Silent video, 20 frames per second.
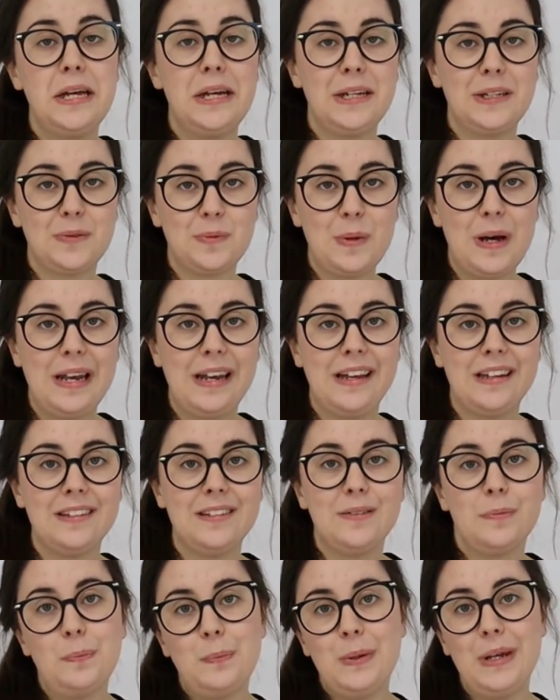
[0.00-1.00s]
as well
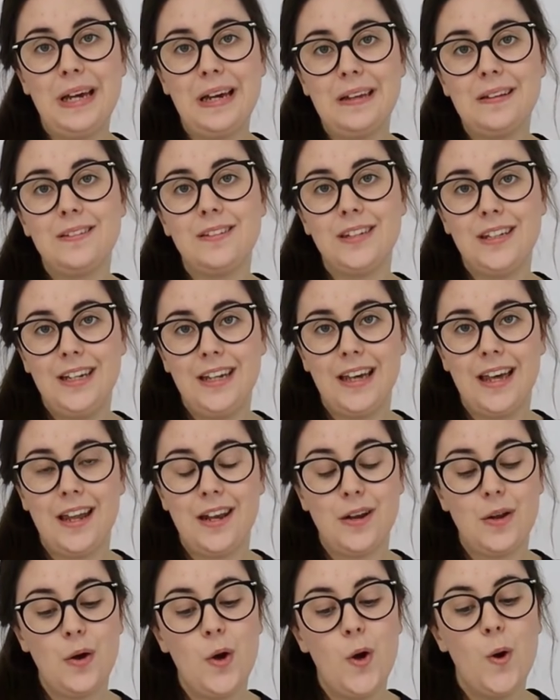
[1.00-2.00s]
as
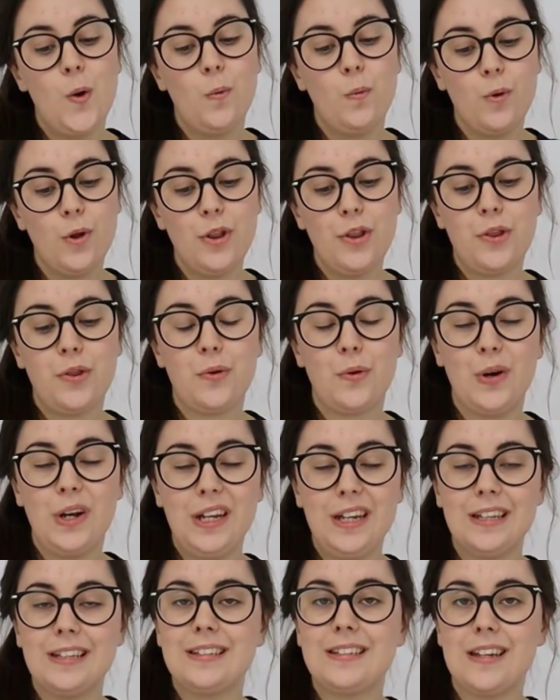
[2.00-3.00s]
BSEN
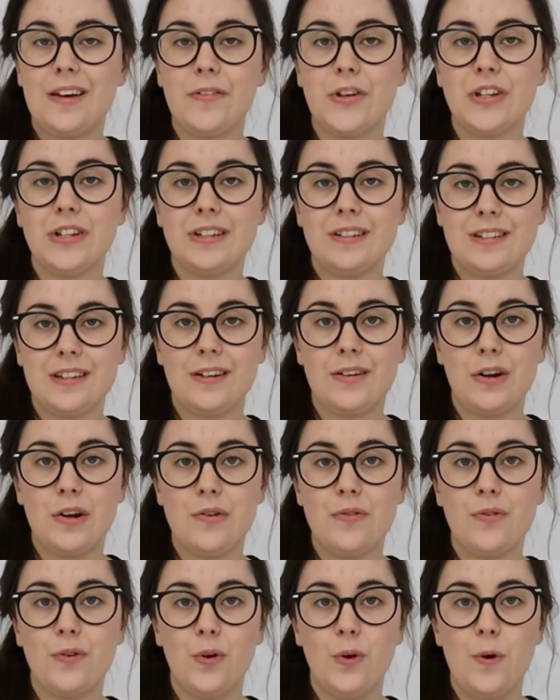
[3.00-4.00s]

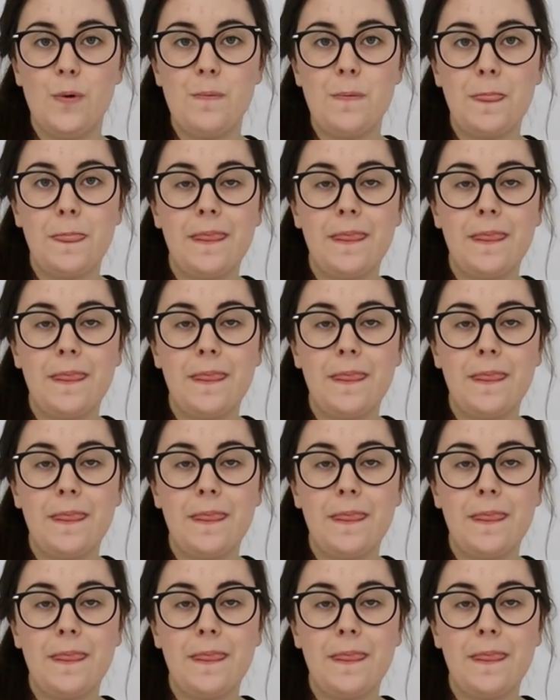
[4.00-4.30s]
13704.